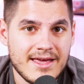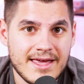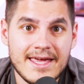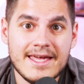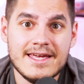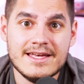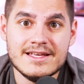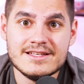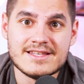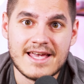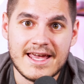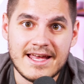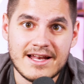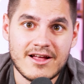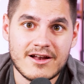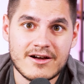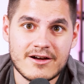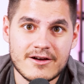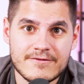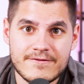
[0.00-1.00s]
is
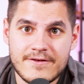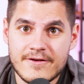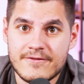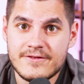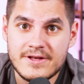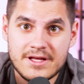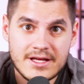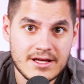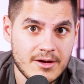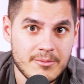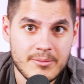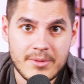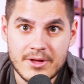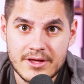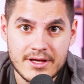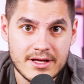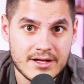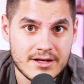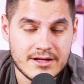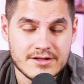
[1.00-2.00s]
$850, $1
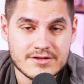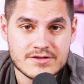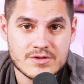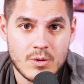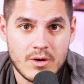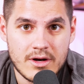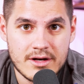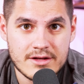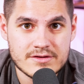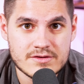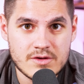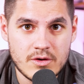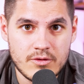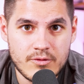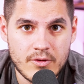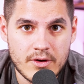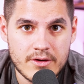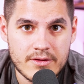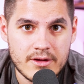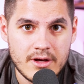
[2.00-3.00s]
million, and so on and so
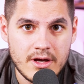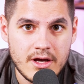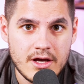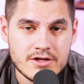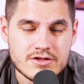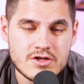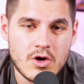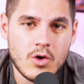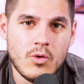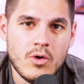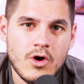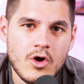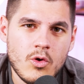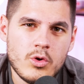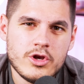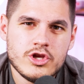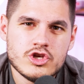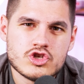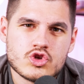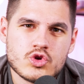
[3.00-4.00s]
forth. So
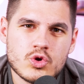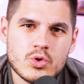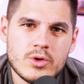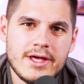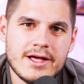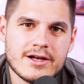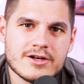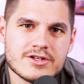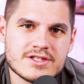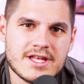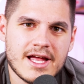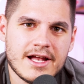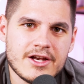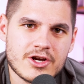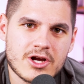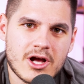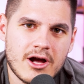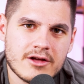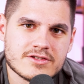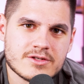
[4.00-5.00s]
when you truly understand your
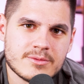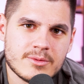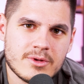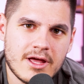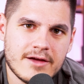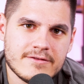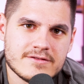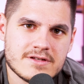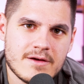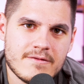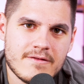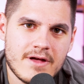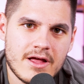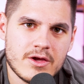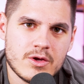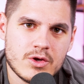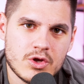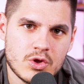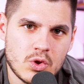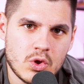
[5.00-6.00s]
customer lifetime
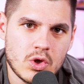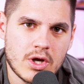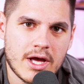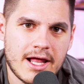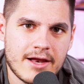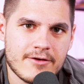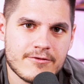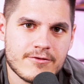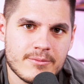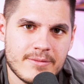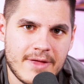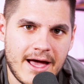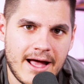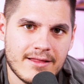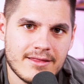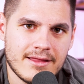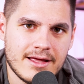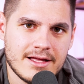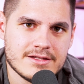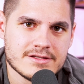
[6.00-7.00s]
value and you look at it from that
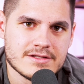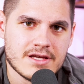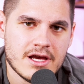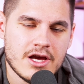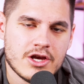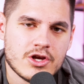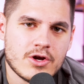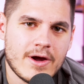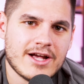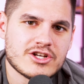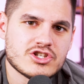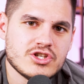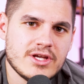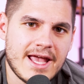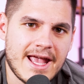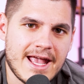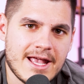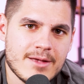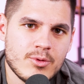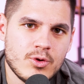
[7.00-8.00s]
lens, you're actually
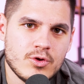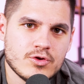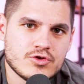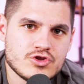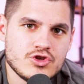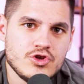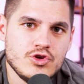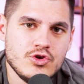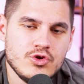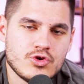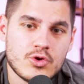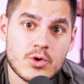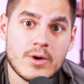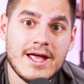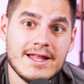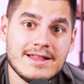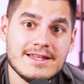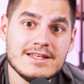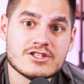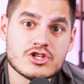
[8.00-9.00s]
able to
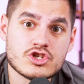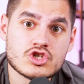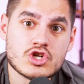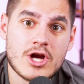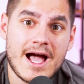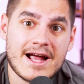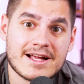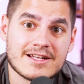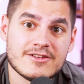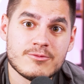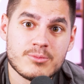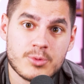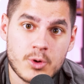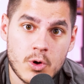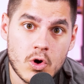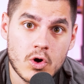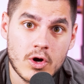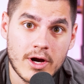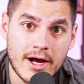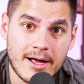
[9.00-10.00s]
create these attractive
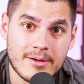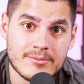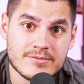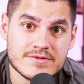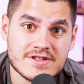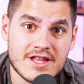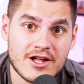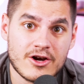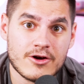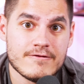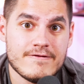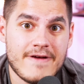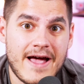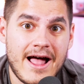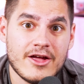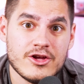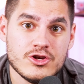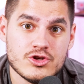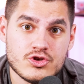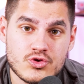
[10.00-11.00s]
programs that are
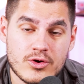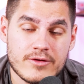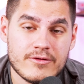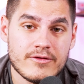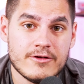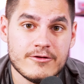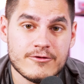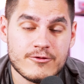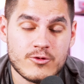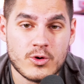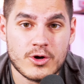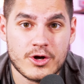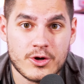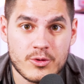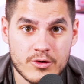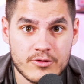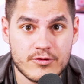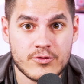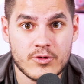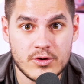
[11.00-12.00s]
value driven for your
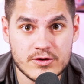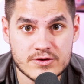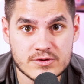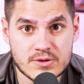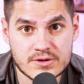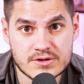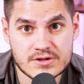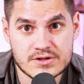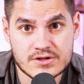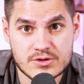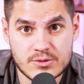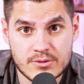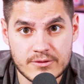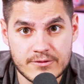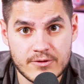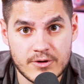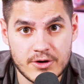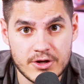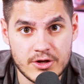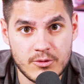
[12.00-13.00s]
referral sources to
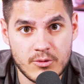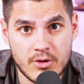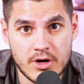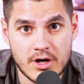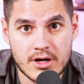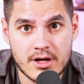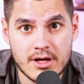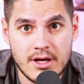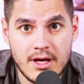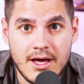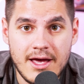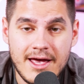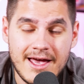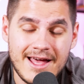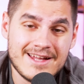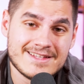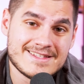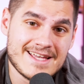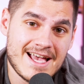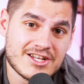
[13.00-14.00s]
refer you work. And
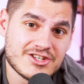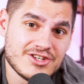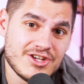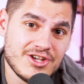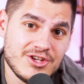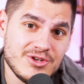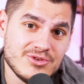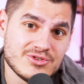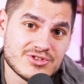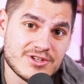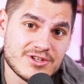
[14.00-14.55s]
it's actually a huge